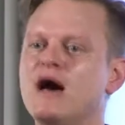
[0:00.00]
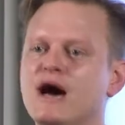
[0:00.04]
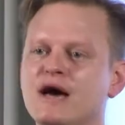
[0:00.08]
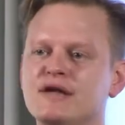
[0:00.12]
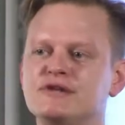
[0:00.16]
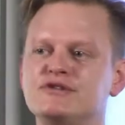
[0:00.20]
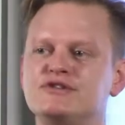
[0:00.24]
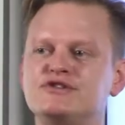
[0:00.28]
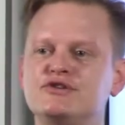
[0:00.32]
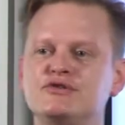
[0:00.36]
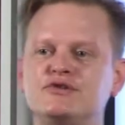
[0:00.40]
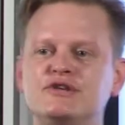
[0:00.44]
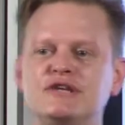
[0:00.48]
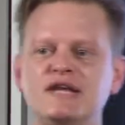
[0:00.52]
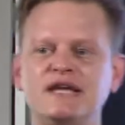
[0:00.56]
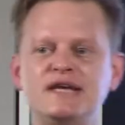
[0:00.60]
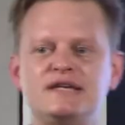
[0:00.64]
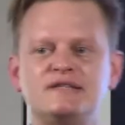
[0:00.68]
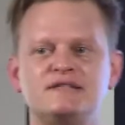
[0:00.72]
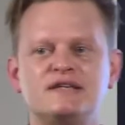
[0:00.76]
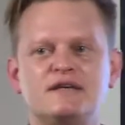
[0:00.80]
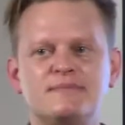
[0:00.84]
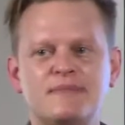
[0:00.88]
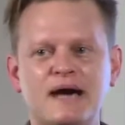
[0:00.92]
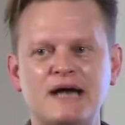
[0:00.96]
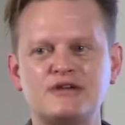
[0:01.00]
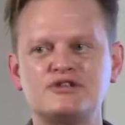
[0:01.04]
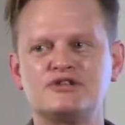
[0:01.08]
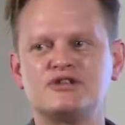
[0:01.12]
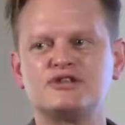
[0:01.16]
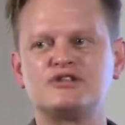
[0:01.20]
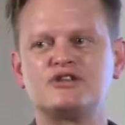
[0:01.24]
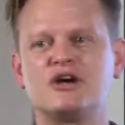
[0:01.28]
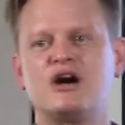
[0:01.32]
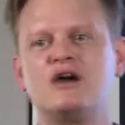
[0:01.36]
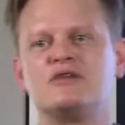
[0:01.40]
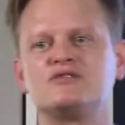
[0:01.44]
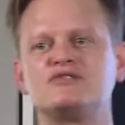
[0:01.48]
And you can easily imagine a
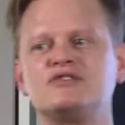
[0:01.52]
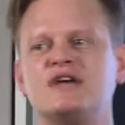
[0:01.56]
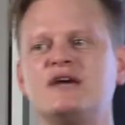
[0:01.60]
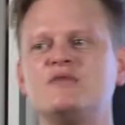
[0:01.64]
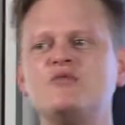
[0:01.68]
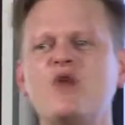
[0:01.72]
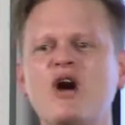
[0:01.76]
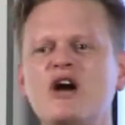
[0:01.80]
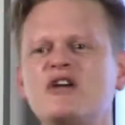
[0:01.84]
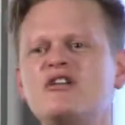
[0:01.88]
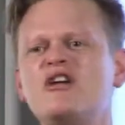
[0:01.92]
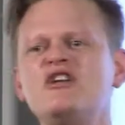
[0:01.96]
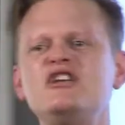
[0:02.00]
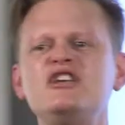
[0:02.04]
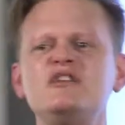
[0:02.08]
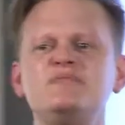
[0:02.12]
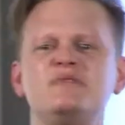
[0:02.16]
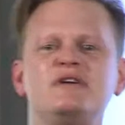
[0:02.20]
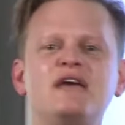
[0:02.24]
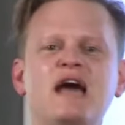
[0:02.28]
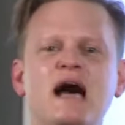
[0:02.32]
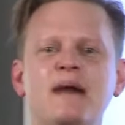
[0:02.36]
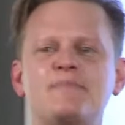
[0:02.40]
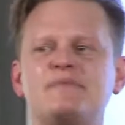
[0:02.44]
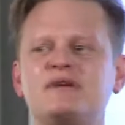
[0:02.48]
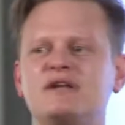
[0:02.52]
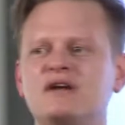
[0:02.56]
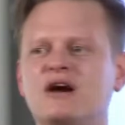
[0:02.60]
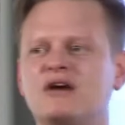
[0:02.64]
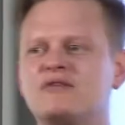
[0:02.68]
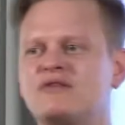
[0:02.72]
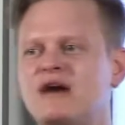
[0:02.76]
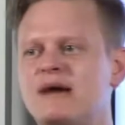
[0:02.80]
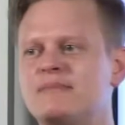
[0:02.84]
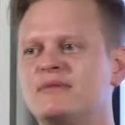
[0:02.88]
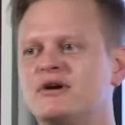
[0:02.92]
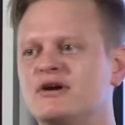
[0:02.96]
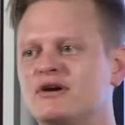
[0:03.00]
child saying, why can't you be happy like
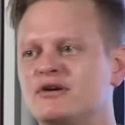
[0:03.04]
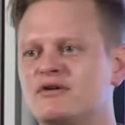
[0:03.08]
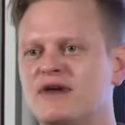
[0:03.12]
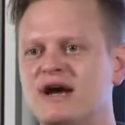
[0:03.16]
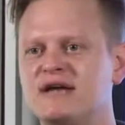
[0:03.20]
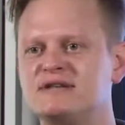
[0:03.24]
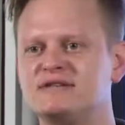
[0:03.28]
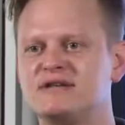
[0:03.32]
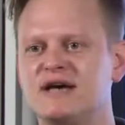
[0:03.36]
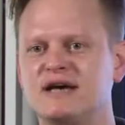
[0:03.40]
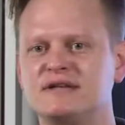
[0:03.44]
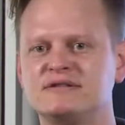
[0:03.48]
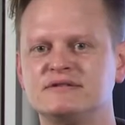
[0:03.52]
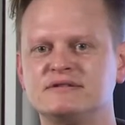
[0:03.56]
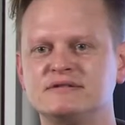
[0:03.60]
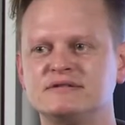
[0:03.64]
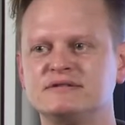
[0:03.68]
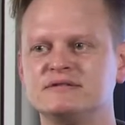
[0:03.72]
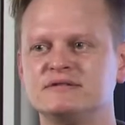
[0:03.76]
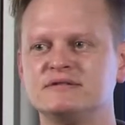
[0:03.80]
grandma and granddad?